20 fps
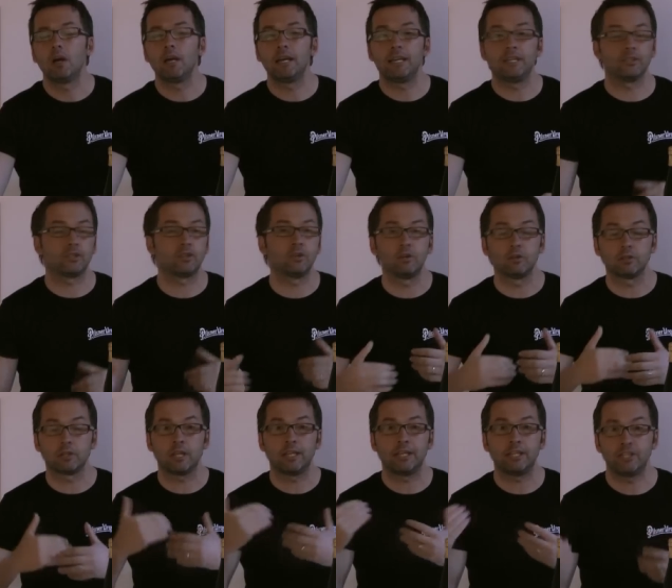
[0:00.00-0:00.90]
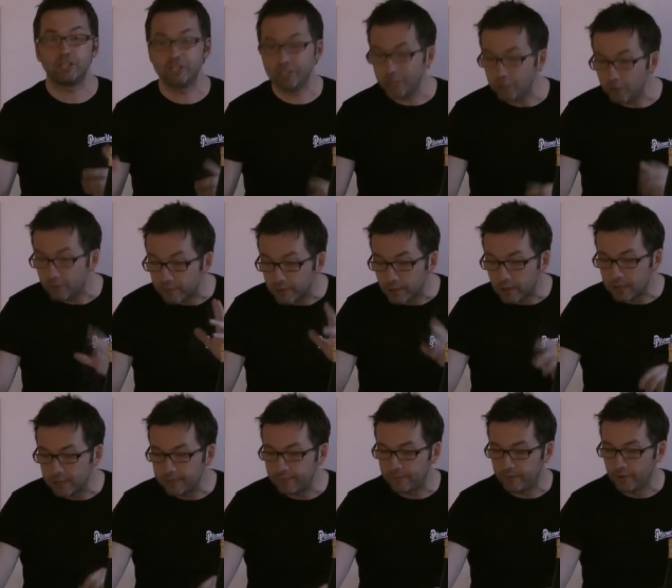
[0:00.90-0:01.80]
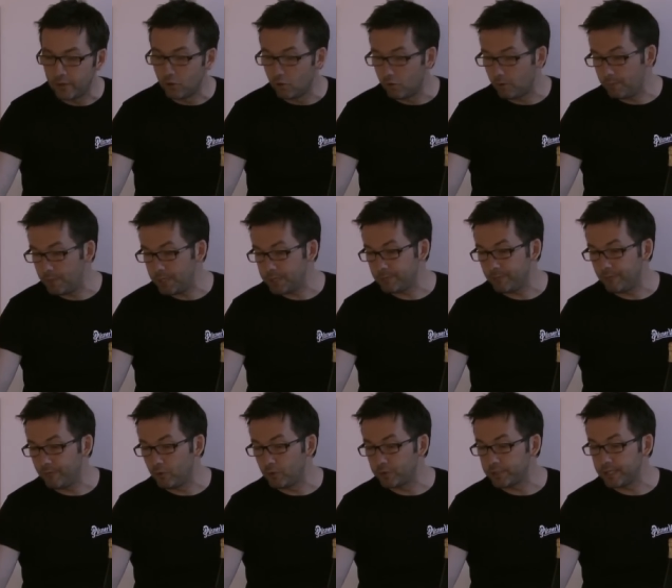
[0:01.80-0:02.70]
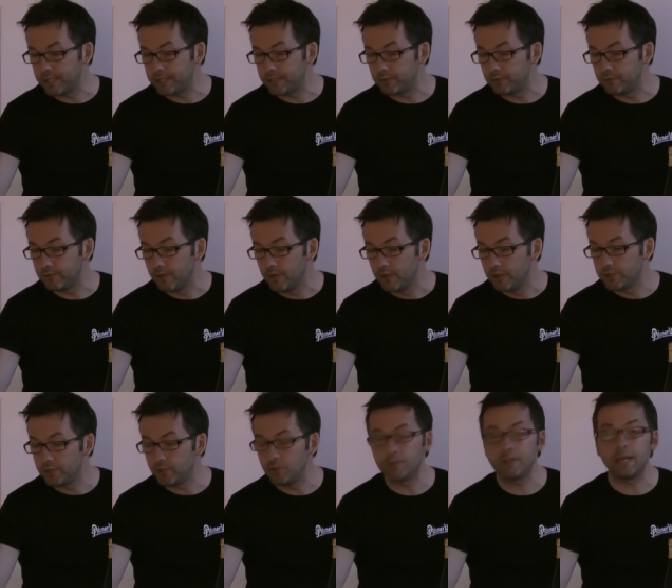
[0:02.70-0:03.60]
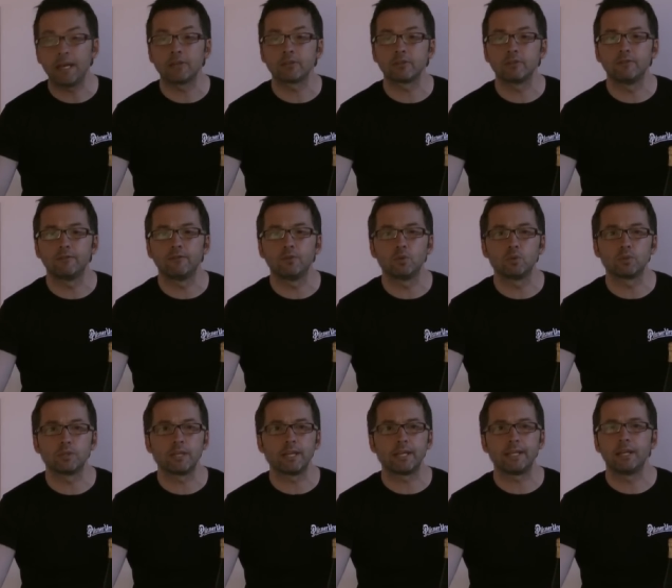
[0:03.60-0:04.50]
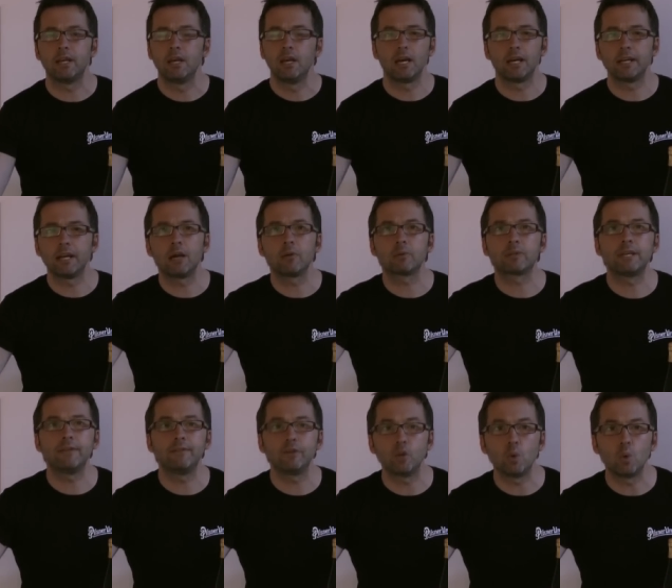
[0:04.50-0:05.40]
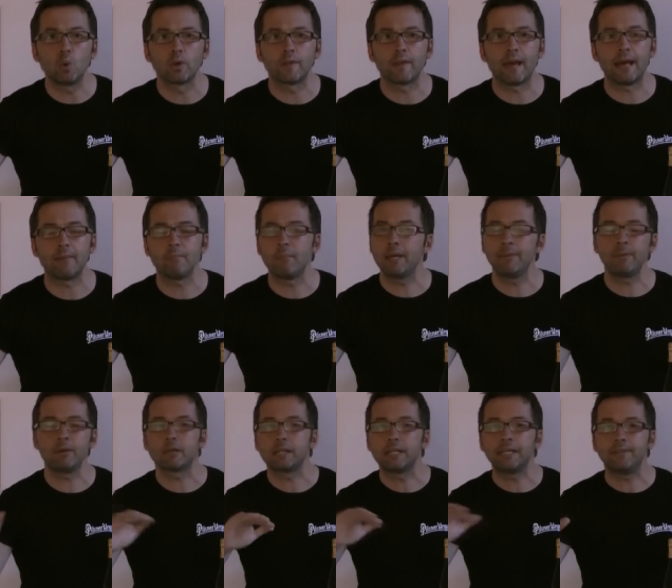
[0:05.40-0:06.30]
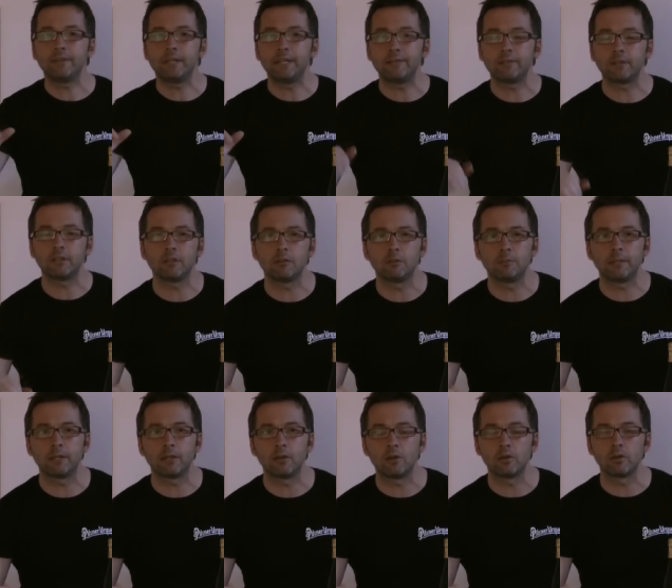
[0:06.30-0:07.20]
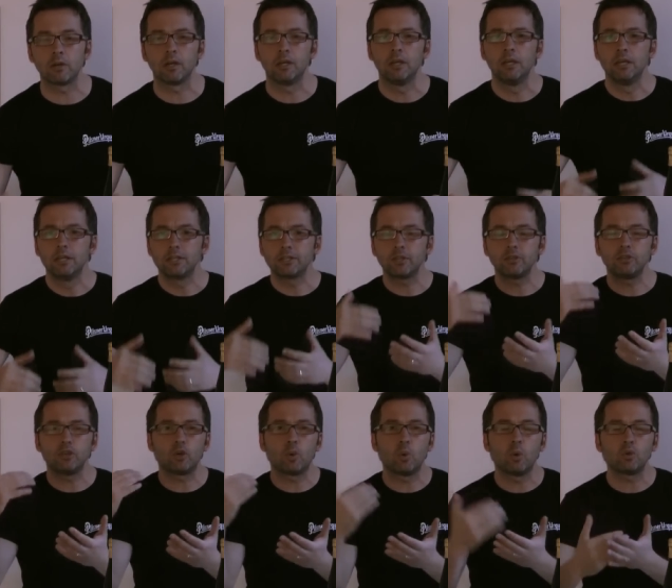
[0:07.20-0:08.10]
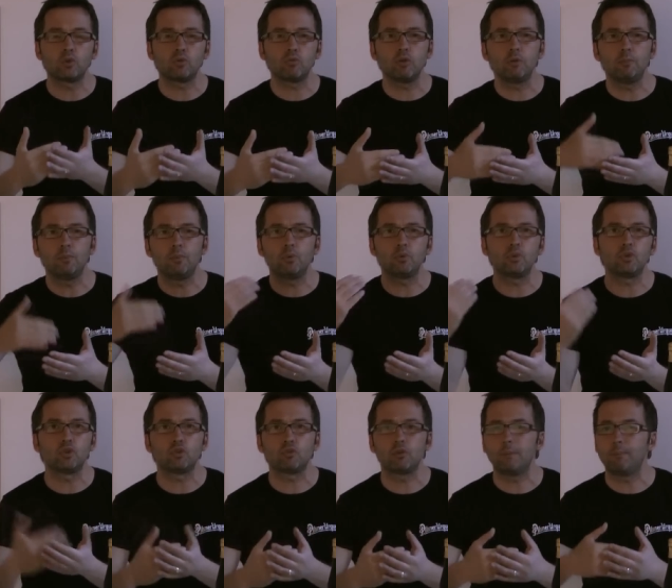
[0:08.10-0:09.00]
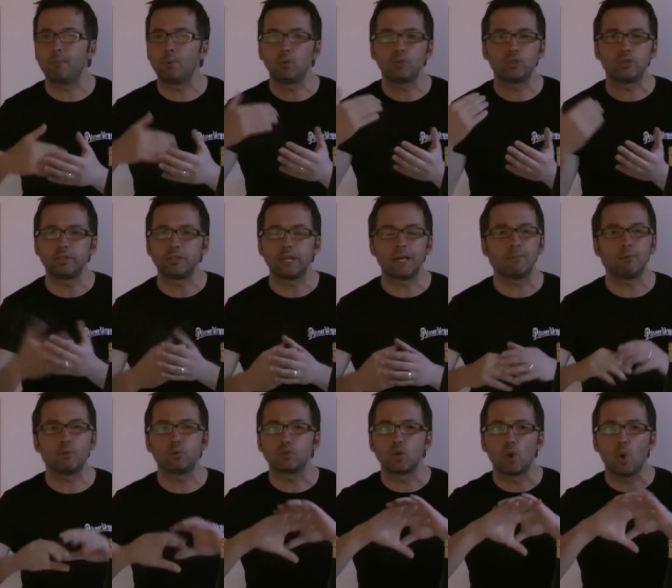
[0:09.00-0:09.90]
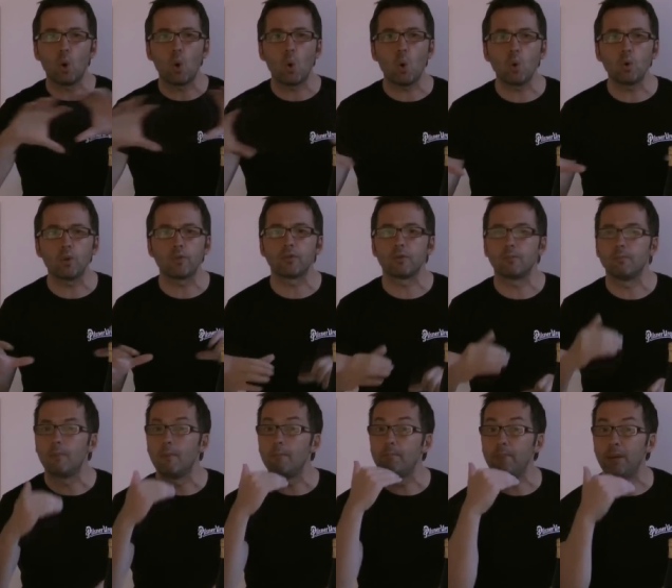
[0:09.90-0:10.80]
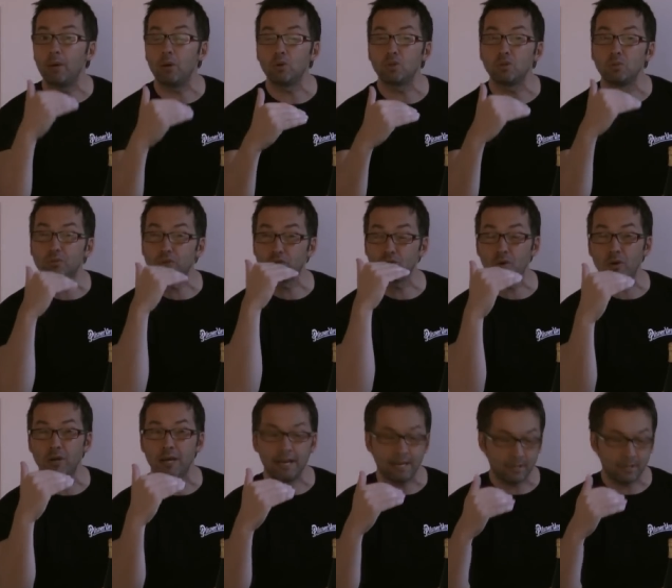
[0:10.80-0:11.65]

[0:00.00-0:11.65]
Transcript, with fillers: uh, it's got a shelf life or best before date of 2014 and I would give it all of that. Maybe I'd leave it even a little bit longer. So your quadruples, your triples, your doubles, all of them, Belgium strong